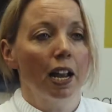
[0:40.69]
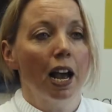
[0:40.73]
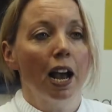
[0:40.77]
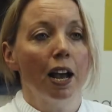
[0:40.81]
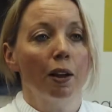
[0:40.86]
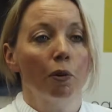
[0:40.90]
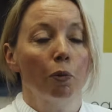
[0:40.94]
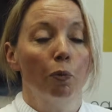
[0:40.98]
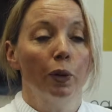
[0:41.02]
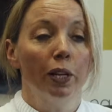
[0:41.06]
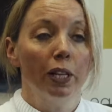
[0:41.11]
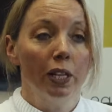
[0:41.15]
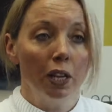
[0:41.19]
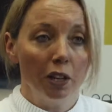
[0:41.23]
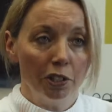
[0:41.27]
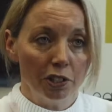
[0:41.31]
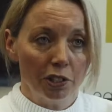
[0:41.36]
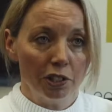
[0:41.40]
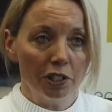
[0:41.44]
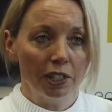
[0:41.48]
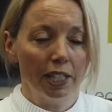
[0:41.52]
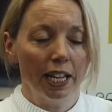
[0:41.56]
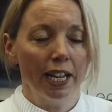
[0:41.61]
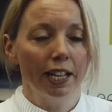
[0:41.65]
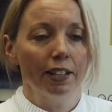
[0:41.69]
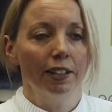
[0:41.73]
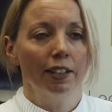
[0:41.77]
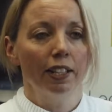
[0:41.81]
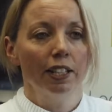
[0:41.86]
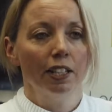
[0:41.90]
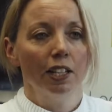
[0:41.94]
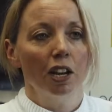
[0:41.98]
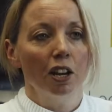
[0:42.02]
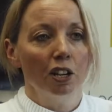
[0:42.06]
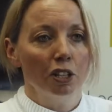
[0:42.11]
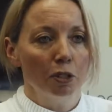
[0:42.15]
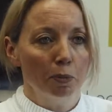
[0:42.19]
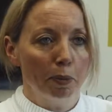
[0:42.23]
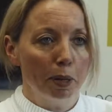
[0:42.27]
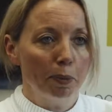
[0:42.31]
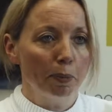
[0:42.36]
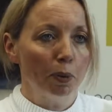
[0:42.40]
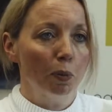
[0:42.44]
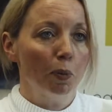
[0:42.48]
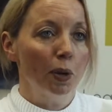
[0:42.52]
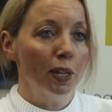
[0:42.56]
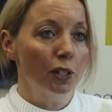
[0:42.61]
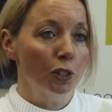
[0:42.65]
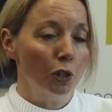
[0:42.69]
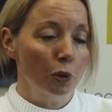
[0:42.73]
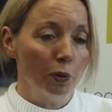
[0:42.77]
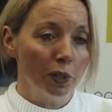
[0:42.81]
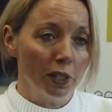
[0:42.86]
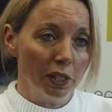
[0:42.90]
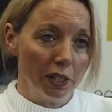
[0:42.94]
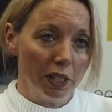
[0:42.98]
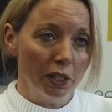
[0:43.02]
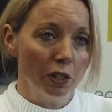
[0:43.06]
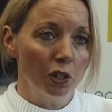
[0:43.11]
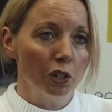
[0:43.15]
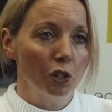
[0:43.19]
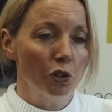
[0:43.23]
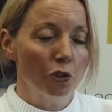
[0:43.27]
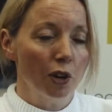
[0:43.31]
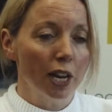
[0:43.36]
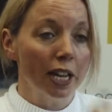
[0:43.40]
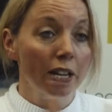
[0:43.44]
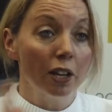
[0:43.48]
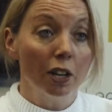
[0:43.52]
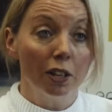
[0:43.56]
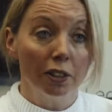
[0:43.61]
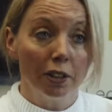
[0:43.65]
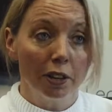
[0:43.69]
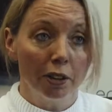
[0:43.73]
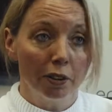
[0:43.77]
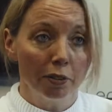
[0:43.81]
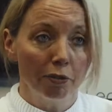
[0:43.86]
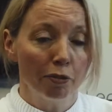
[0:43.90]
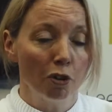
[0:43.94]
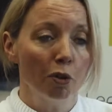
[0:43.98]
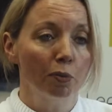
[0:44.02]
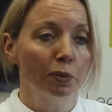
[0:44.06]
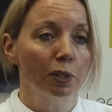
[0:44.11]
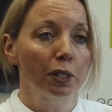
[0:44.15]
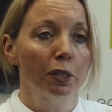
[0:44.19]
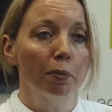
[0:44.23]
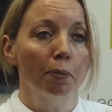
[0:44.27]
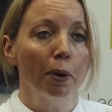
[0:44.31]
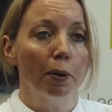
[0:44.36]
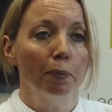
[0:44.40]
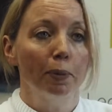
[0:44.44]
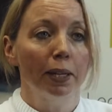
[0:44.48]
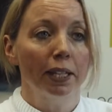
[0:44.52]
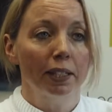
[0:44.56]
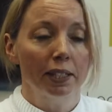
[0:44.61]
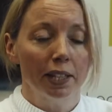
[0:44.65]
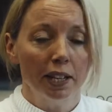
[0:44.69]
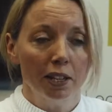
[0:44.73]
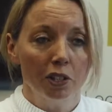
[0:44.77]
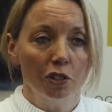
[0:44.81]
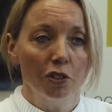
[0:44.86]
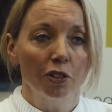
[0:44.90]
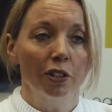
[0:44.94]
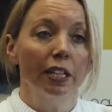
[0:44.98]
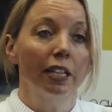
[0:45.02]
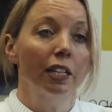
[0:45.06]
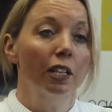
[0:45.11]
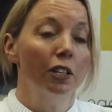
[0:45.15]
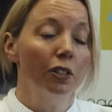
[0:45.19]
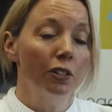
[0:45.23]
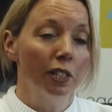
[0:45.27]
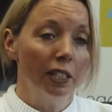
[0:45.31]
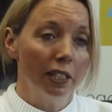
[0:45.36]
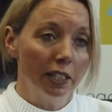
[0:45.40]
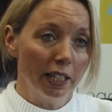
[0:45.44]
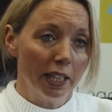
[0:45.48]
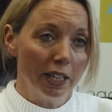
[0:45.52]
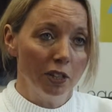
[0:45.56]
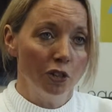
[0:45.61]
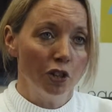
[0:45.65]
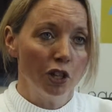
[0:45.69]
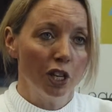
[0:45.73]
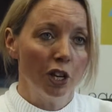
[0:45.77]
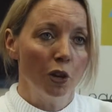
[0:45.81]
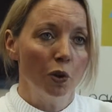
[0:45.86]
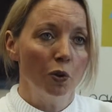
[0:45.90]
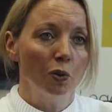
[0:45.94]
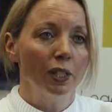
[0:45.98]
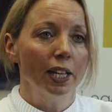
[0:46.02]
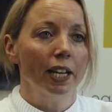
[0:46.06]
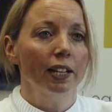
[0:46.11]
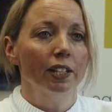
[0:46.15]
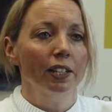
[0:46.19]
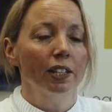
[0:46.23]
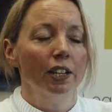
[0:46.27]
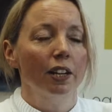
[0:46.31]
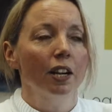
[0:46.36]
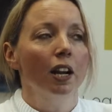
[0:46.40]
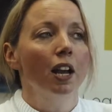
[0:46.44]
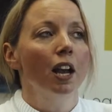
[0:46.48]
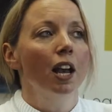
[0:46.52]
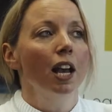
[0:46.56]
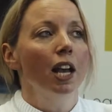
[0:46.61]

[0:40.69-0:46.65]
and we understand that a lot of people want to go into industry and other forms of the public sector, including the NGO sector,